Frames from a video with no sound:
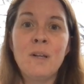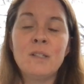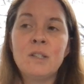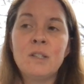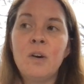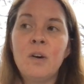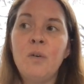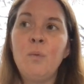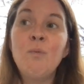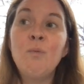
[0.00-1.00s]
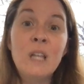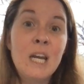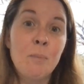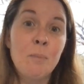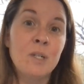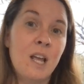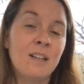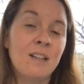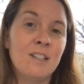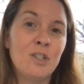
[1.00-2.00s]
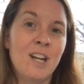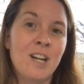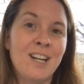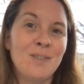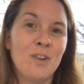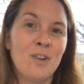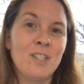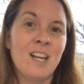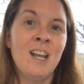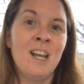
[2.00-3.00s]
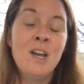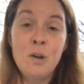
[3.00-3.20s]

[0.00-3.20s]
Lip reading: And so we really need to protect this genetic diversity